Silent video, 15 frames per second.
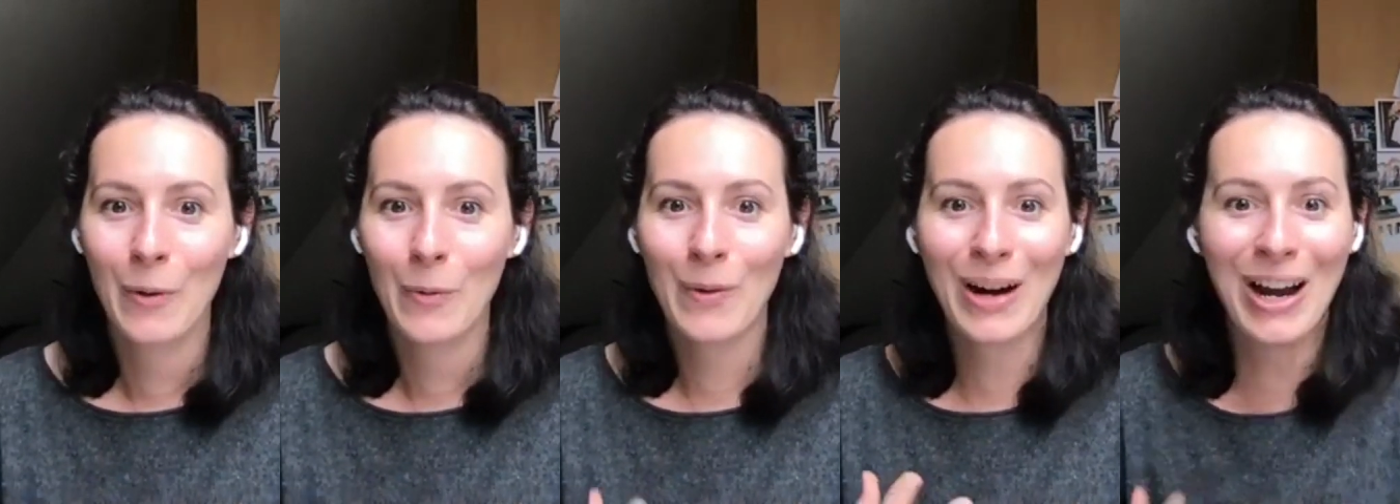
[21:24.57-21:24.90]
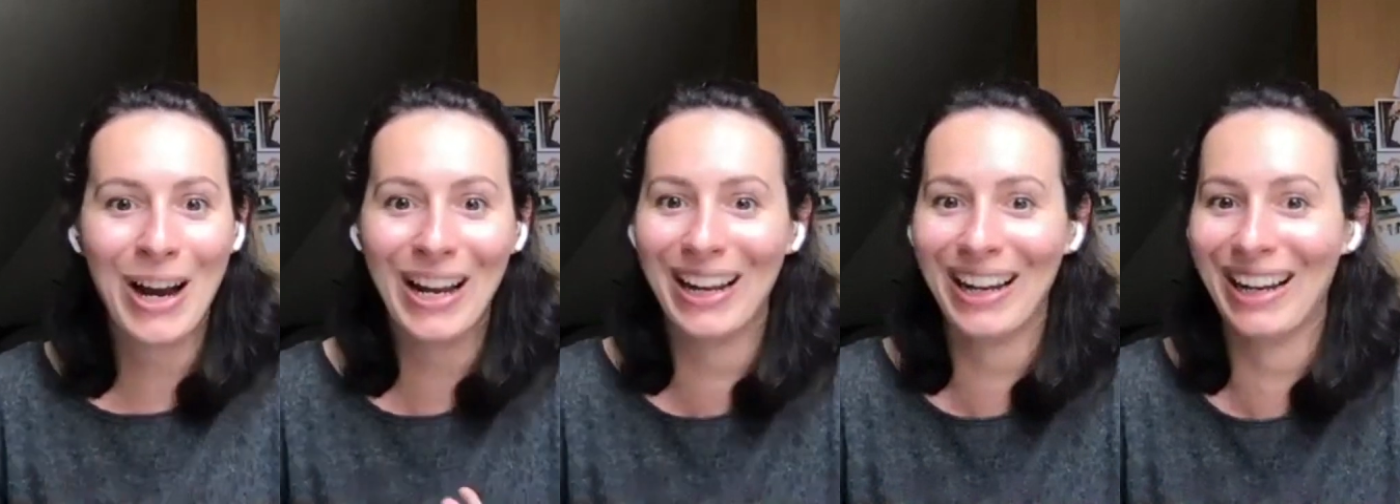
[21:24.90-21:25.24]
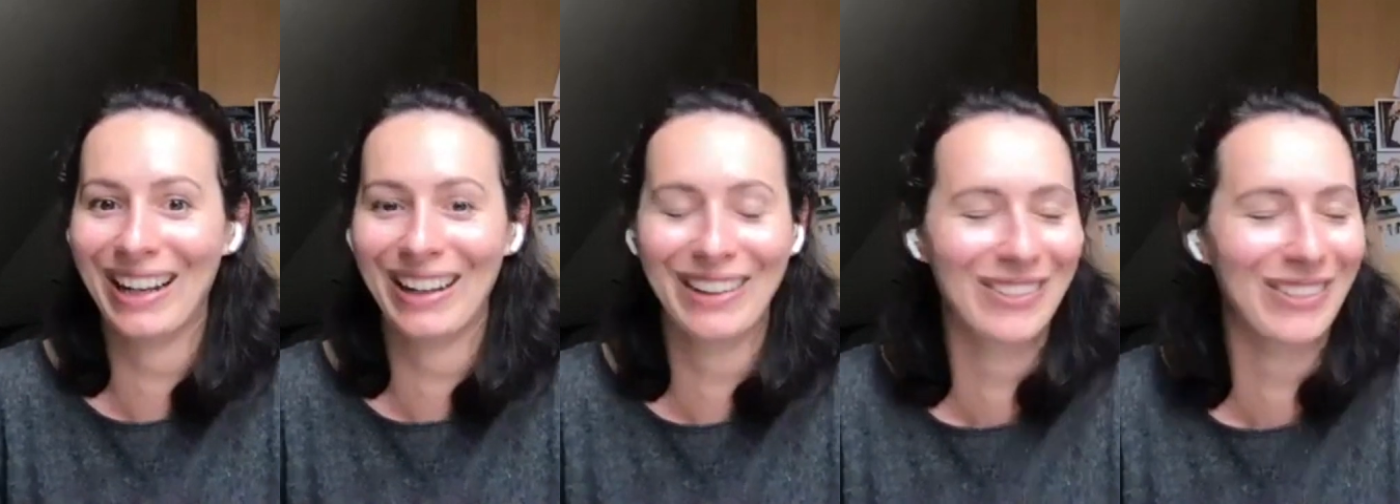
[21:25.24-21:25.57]

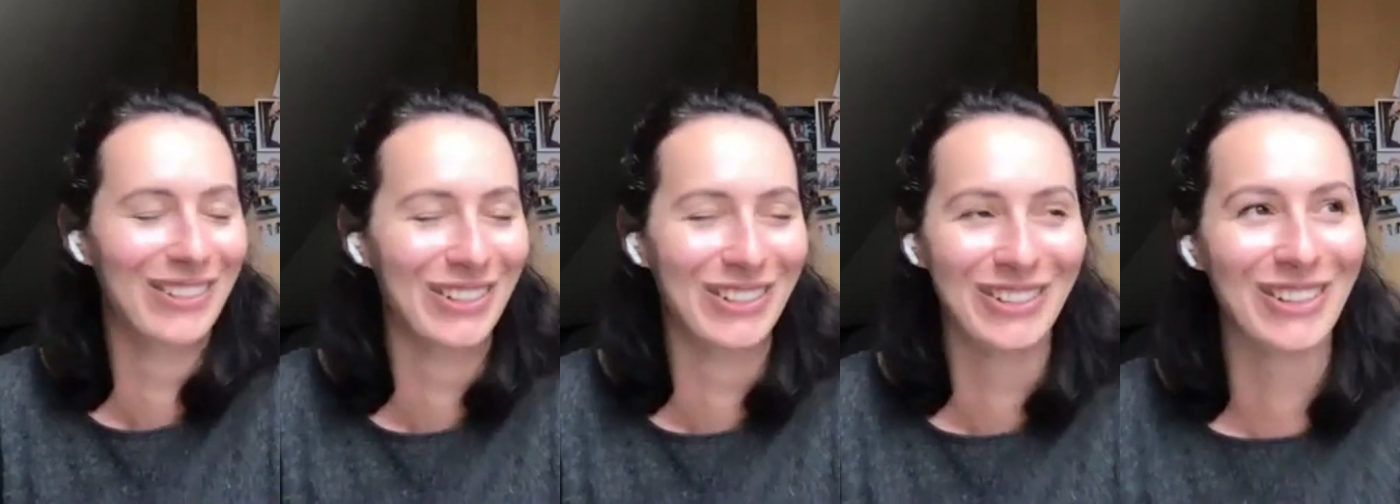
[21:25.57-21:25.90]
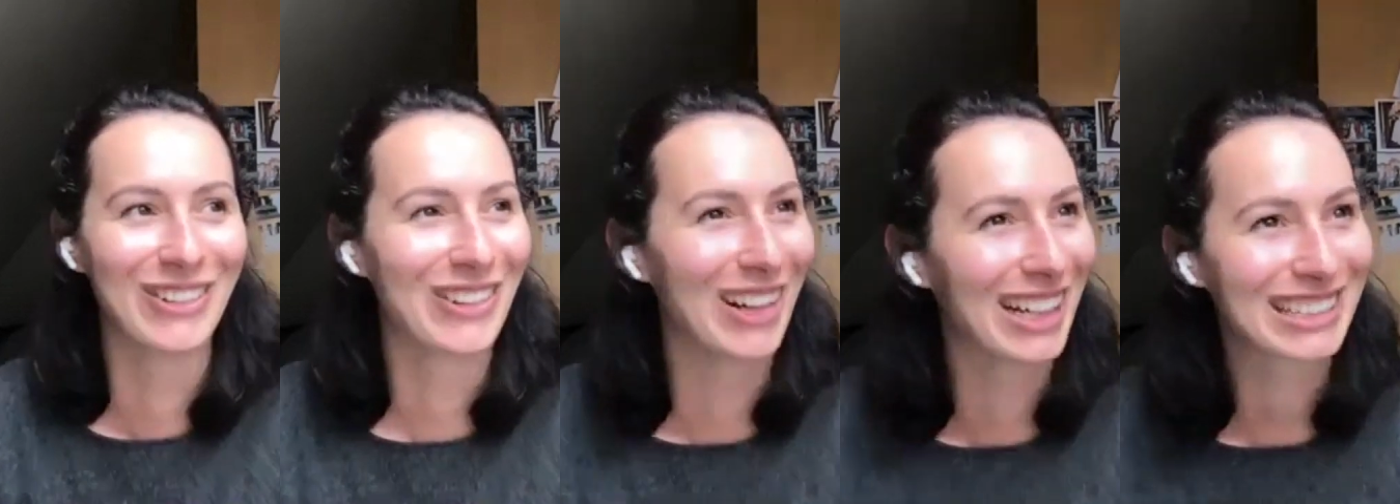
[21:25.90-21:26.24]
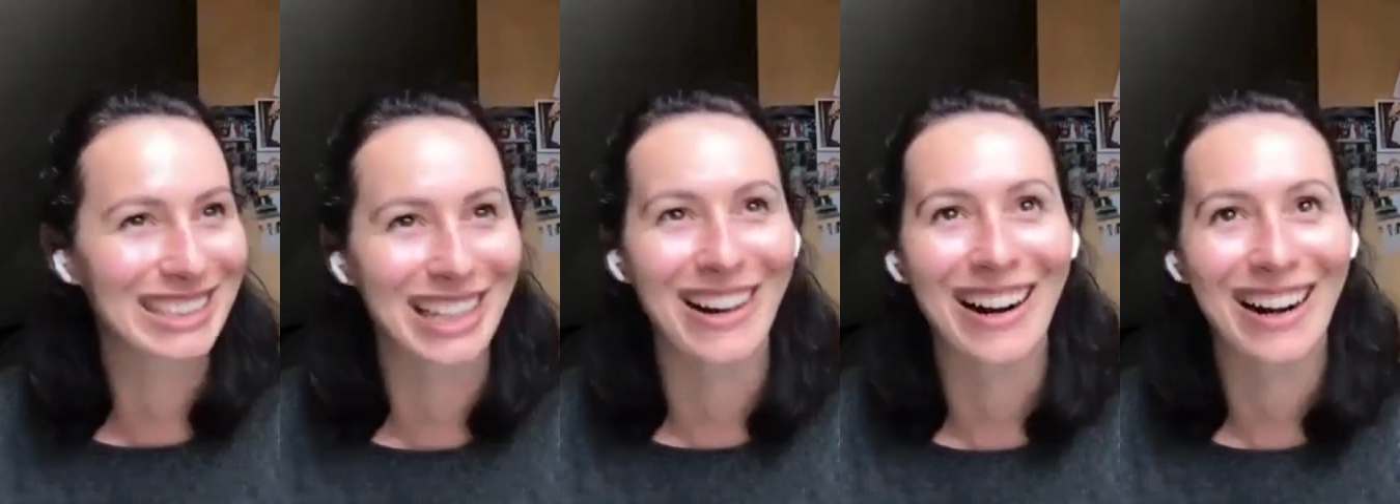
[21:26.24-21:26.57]

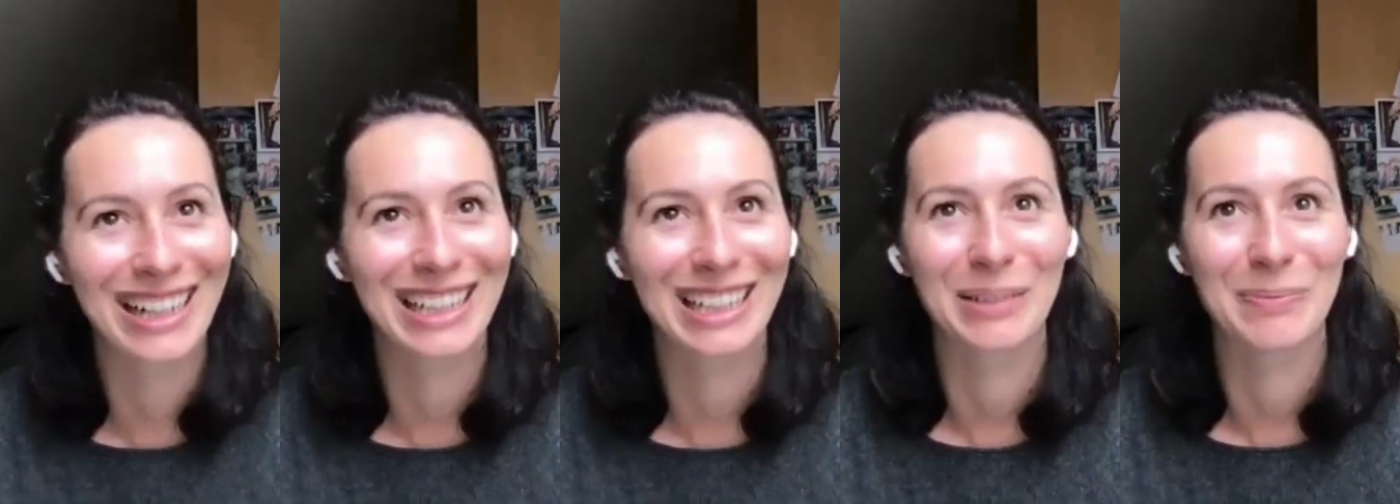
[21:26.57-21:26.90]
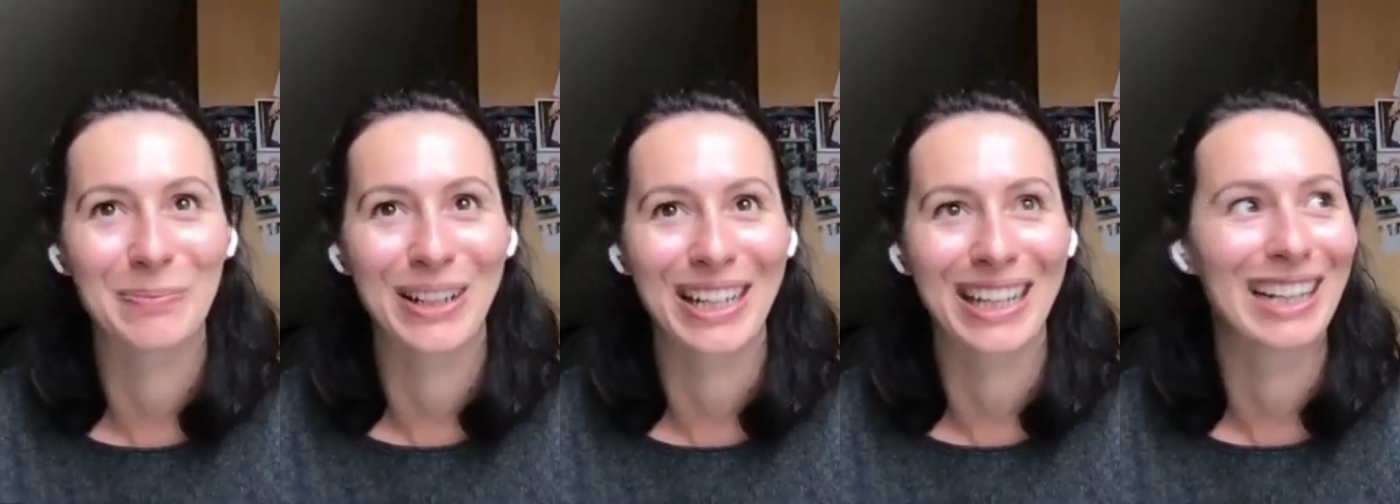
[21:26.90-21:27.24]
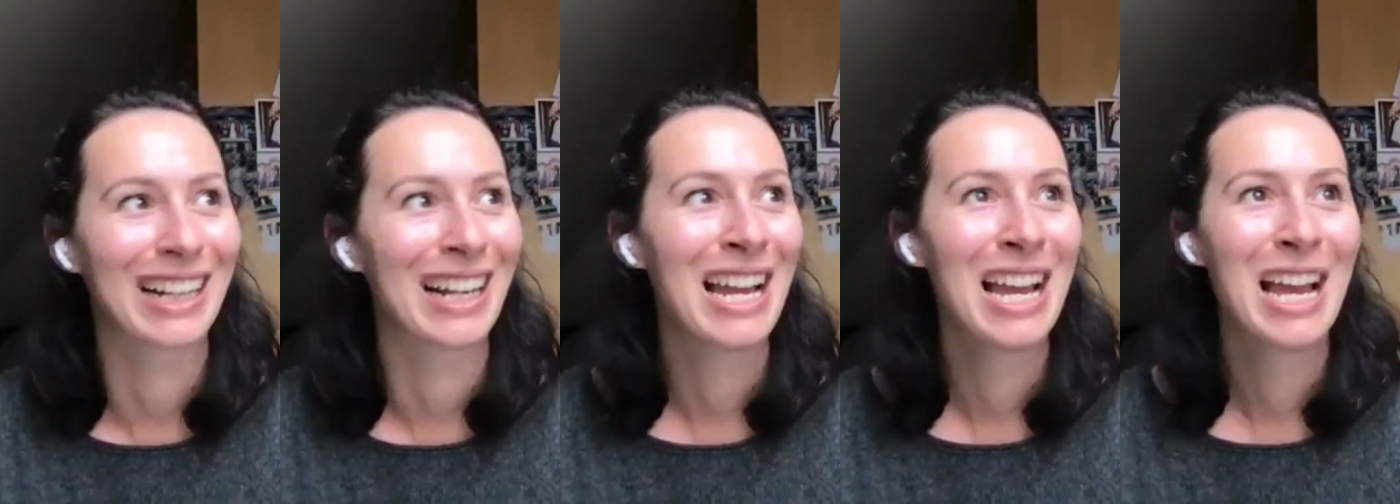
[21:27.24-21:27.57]
was hard at the beginning,